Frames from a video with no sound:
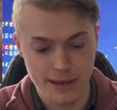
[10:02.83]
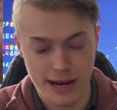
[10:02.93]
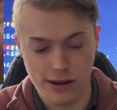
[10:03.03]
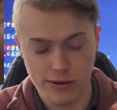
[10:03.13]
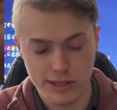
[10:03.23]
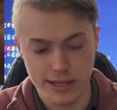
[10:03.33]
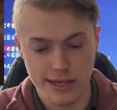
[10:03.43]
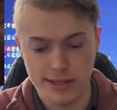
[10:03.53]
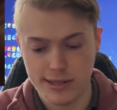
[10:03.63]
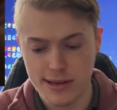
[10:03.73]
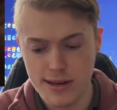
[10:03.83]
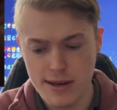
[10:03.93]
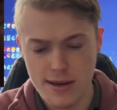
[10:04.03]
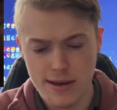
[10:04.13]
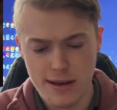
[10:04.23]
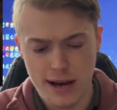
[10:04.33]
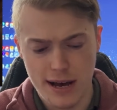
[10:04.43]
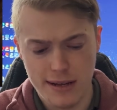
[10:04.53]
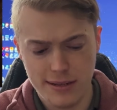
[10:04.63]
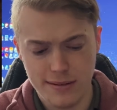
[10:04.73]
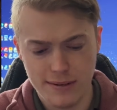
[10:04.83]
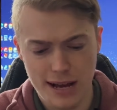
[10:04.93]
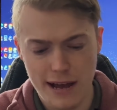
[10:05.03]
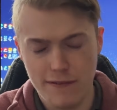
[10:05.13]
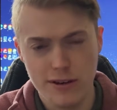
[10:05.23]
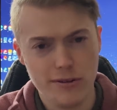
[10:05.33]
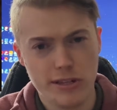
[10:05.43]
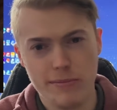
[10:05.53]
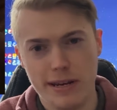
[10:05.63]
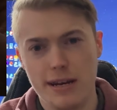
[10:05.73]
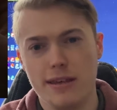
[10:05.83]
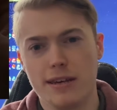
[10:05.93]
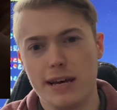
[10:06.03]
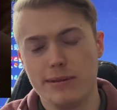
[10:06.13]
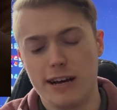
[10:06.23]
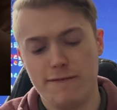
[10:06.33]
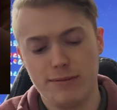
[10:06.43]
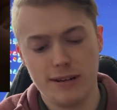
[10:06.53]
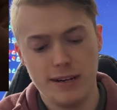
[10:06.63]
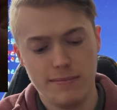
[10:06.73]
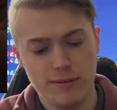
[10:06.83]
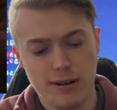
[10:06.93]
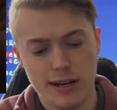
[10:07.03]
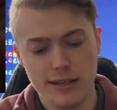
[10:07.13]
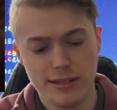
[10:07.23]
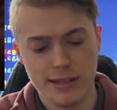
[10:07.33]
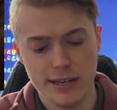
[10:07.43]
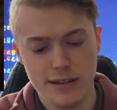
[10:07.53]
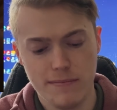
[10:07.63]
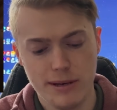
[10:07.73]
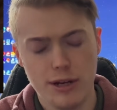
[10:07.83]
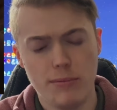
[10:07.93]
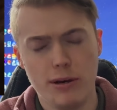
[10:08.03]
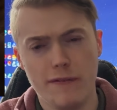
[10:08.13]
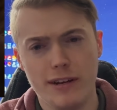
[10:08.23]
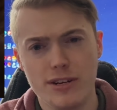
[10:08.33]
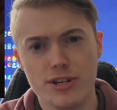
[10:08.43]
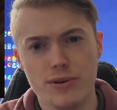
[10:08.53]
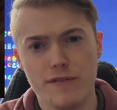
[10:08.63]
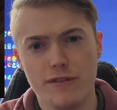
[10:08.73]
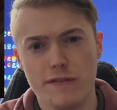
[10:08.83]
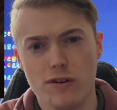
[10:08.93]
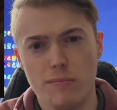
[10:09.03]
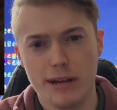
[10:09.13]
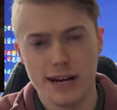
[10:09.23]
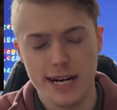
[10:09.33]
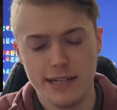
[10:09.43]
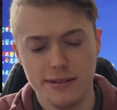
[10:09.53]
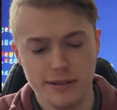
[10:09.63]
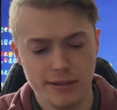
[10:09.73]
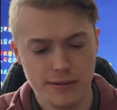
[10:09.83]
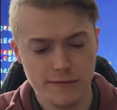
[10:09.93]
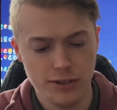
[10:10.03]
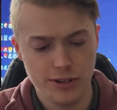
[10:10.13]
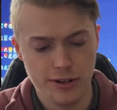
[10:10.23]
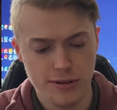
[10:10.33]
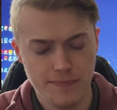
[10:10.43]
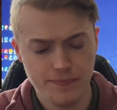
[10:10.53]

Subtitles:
analog sticks, I haven't used them in any of the games I've played, but I can see them being a bit of an issue if you've got bigger hands, for sure.